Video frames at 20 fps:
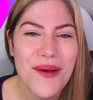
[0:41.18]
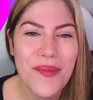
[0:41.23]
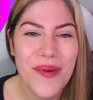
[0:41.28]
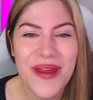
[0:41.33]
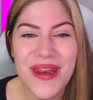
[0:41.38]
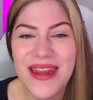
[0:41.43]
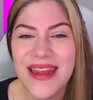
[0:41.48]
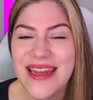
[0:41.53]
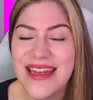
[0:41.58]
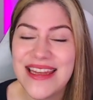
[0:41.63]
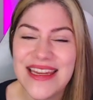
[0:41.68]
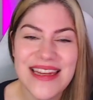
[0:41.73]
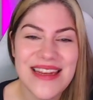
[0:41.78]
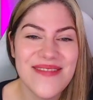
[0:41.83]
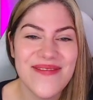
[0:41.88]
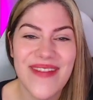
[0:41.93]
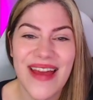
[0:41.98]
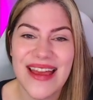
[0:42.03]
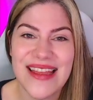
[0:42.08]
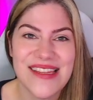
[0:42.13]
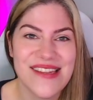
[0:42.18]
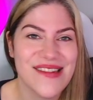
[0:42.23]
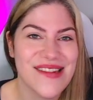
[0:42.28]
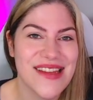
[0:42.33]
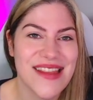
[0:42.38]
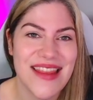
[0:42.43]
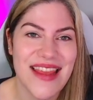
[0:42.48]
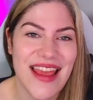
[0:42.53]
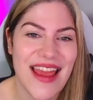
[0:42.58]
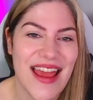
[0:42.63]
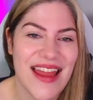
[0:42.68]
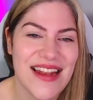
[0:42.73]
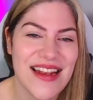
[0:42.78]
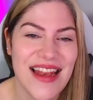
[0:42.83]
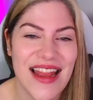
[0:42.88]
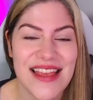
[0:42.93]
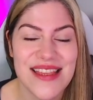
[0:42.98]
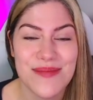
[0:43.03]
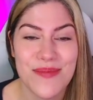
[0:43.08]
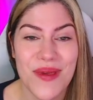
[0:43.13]
But it didn't matter in the end.
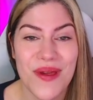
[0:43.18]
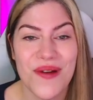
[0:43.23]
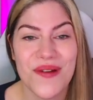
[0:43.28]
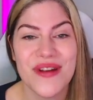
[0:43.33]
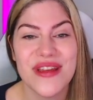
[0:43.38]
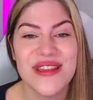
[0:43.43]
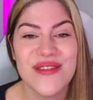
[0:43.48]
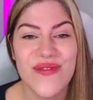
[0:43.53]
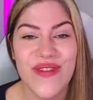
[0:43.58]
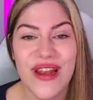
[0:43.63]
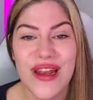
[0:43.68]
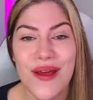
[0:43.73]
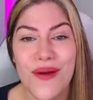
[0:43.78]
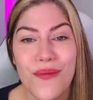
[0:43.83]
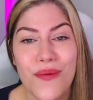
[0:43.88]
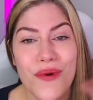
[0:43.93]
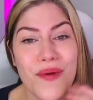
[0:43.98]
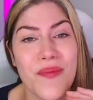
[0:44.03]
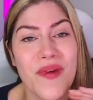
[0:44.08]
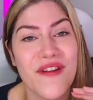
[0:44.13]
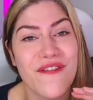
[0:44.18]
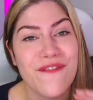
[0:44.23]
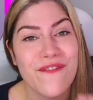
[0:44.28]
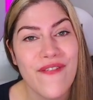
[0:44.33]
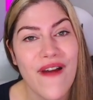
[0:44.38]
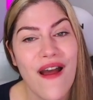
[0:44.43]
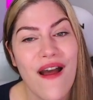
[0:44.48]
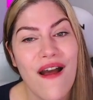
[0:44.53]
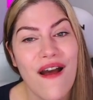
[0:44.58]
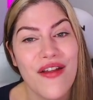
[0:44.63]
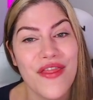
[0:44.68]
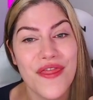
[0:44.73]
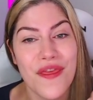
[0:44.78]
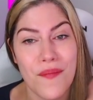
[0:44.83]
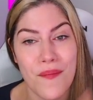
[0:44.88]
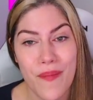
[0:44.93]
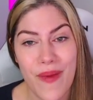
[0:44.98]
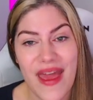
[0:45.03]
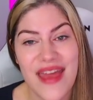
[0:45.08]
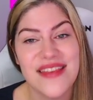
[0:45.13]
Let's be honest, Villa were by far
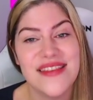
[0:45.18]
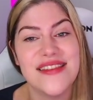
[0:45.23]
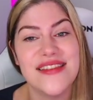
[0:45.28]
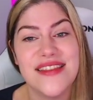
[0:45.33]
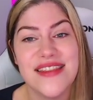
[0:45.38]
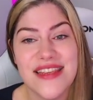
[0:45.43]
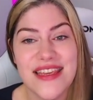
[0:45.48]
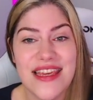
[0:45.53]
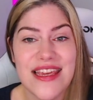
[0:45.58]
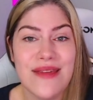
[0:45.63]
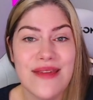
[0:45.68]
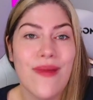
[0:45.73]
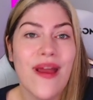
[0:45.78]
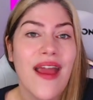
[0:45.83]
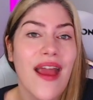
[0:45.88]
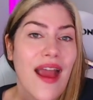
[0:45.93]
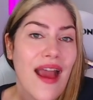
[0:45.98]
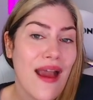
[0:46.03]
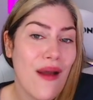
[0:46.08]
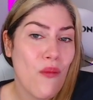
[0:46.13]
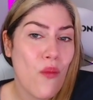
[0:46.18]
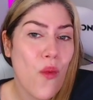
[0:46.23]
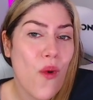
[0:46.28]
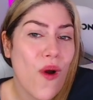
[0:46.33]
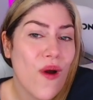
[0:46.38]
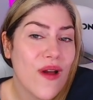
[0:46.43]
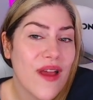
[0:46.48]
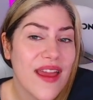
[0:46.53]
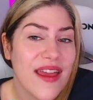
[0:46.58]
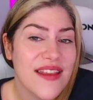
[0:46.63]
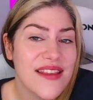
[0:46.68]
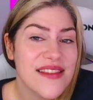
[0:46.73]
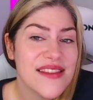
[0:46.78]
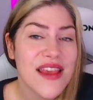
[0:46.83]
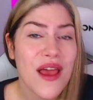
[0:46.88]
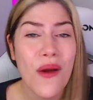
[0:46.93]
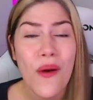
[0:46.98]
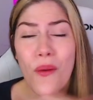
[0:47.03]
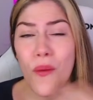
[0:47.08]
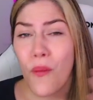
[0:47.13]
the better team. And Watkins
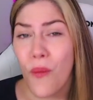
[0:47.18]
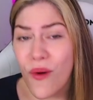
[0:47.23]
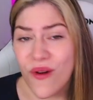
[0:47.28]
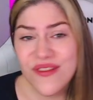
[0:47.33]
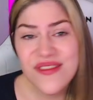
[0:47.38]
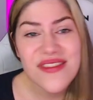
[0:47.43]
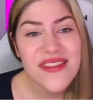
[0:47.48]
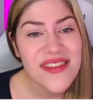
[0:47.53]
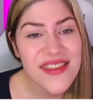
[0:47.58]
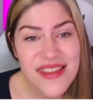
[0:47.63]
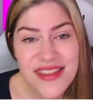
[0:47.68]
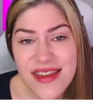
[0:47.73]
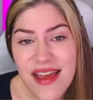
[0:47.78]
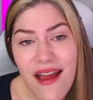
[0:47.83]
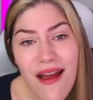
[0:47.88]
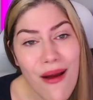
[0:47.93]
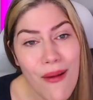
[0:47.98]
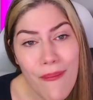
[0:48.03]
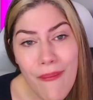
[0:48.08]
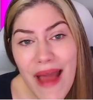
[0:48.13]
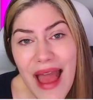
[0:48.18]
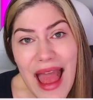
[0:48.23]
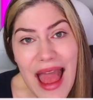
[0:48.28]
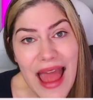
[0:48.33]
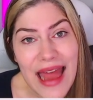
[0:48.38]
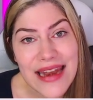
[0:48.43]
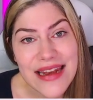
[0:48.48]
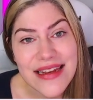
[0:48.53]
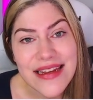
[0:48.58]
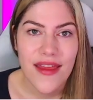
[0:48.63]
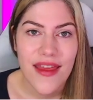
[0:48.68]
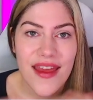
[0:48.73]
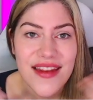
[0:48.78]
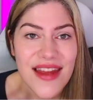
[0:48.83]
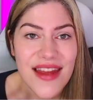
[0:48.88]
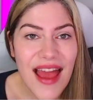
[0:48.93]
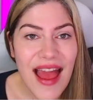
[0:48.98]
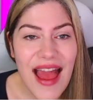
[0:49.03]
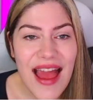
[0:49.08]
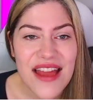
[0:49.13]
was the star man. He had
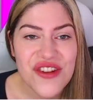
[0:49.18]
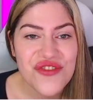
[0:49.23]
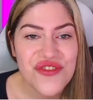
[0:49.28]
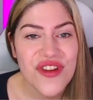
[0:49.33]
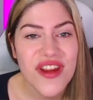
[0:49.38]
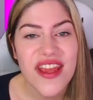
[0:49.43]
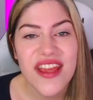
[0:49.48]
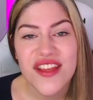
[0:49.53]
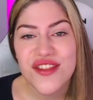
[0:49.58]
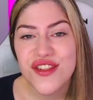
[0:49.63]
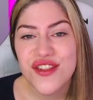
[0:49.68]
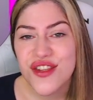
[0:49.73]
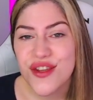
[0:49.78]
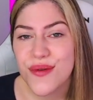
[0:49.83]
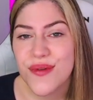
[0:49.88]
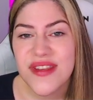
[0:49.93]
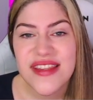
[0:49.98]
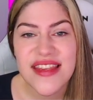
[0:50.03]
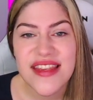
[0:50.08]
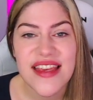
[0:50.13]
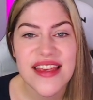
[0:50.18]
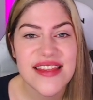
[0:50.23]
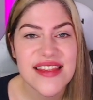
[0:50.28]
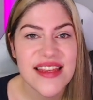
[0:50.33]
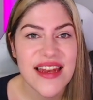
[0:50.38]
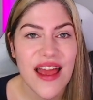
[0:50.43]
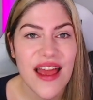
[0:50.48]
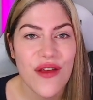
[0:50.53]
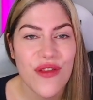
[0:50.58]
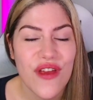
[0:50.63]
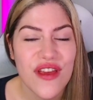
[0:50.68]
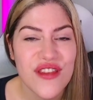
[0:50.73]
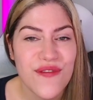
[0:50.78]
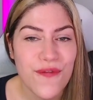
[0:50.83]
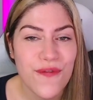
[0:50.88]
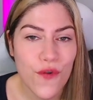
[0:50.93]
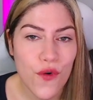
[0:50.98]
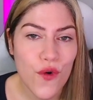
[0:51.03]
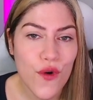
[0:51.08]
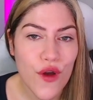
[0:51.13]
a hat trick and 2 assists, and now that's
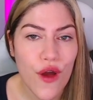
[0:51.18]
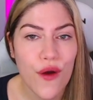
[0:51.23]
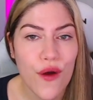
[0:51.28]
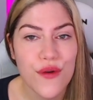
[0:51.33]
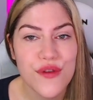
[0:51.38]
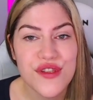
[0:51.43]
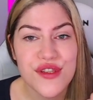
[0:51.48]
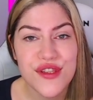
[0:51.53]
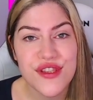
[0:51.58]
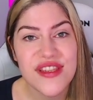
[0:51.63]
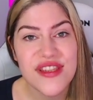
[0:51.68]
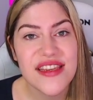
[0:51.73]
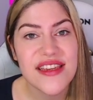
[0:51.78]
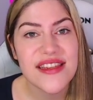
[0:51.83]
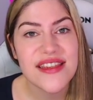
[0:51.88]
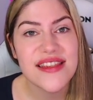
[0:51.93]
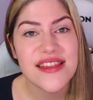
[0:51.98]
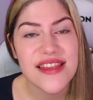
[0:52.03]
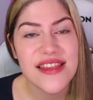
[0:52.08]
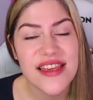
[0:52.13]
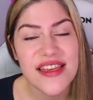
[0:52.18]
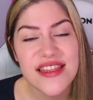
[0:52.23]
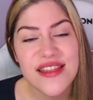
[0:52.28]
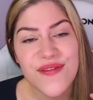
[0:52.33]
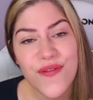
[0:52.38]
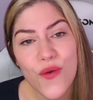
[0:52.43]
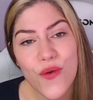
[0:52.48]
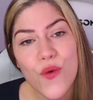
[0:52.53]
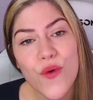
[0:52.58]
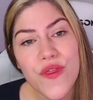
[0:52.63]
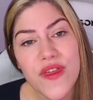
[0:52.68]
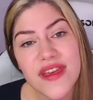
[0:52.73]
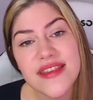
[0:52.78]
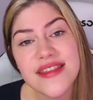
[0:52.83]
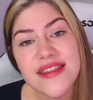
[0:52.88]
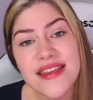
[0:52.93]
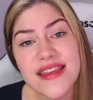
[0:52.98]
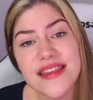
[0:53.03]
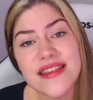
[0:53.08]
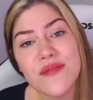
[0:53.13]
4 goals and 6 assists for
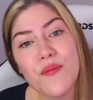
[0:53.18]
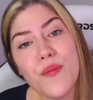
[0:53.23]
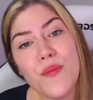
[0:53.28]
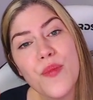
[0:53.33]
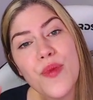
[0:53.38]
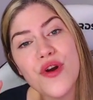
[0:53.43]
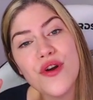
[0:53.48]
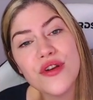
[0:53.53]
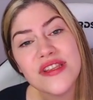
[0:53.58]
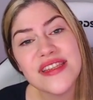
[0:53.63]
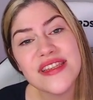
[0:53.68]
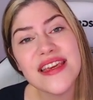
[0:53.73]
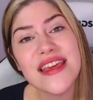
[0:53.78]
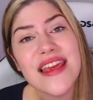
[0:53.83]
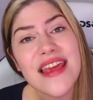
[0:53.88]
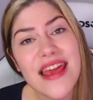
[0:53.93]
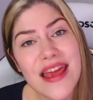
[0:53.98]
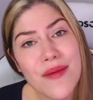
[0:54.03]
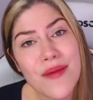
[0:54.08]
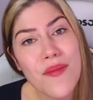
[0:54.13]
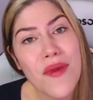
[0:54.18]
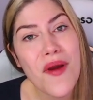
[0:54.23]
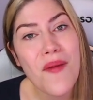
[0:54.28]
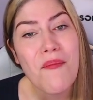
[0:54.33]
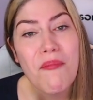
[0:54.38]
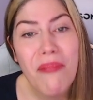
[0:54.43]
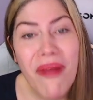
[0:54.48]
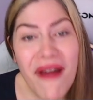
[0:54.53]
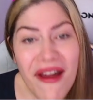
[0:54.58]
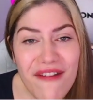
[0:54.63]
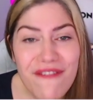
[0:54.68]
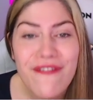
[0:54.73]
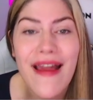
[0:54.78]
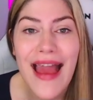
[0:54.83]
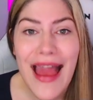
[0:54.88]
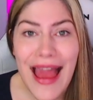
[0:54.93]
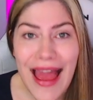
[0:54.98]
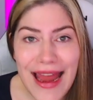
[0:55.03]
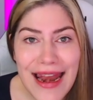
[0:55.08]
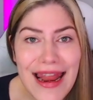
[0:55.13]
this season, putting him above
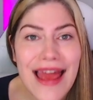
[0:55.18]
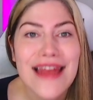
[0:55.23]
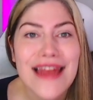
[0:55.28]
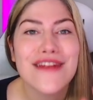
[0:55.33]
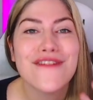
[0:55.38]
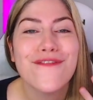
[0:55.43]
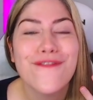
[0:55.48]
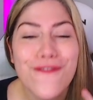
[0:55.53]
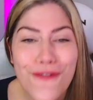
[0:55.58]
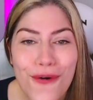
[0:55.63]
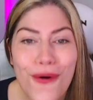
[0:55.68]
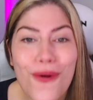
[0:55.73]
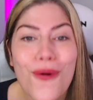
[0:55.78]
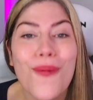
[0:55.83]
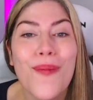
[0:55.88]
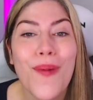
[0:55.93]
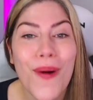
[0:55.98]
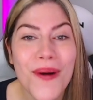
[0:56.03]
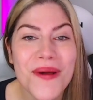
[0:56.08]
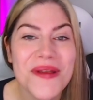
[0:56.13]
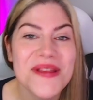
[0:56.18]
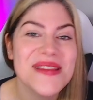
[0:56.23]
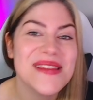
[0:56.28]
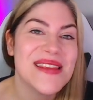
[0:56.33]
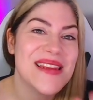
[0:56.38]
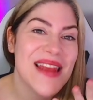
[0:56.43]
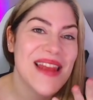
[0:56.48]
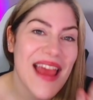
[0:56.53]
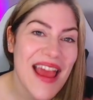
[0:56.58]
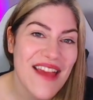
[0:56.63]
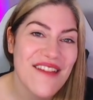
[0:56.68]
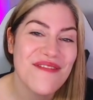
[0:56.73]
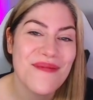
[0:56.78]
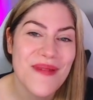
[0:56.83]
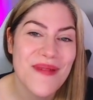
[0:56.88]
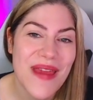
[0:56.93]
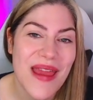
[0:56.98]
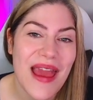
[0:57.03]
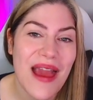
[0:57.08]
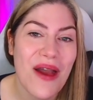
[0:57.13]
Haaland 4 points in
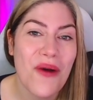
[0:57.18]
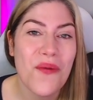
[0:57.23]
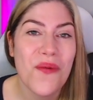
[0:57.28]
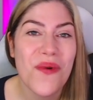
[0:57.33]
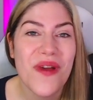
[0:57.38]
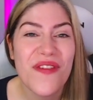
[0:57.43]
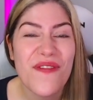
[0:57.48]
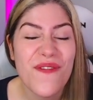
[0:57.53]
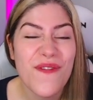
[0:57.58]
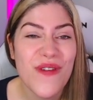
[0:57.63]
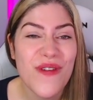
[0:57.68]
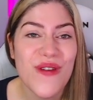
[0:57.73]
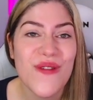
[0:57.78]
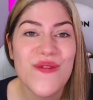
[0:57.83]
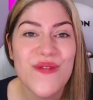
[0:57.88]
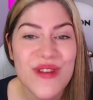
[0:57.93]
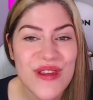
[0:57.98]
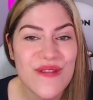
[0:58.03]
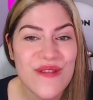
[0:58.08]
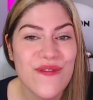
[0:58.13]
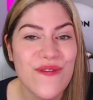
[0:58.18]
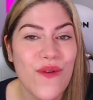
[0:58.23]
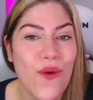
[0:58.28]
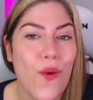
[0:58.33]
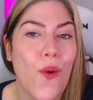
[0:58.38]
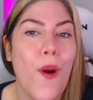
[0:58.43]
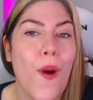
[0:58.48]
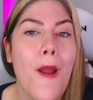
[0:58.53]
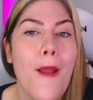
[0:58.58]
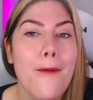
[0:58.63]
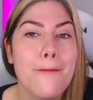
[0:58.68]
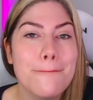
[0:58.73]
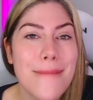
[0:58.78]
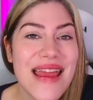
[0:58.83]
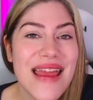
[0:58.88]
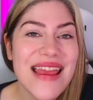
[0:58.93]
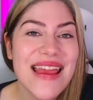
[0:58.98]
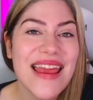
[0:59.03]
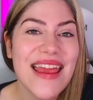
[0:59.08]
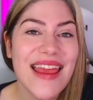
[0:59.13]
FPL with 54.
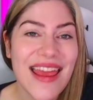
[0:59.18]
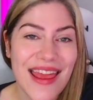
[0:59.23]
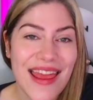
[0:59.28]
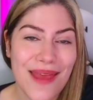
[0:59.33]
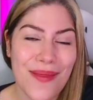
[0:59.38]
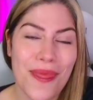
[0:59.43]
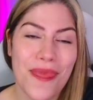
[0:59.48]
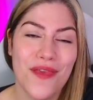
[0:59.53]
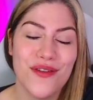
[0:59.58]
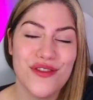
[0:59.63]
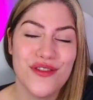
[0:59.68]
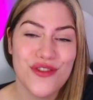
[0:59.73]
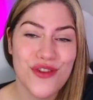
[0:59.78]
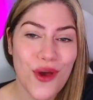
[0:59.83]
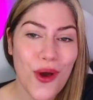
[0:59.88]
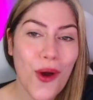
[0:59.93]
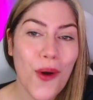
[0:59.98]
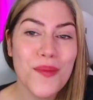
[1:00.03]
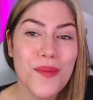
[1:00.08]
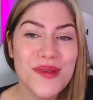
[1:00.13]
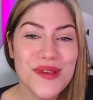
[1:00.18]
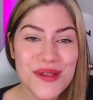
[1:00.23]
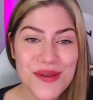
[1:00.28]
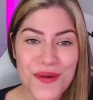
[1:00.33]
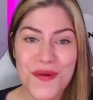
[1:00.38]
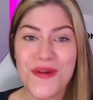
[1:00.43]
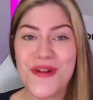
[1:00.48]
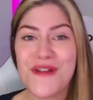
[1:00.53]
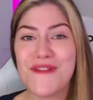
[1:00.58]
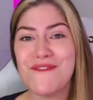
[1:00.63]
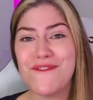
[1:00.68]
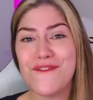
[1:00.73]
Making him the top scoring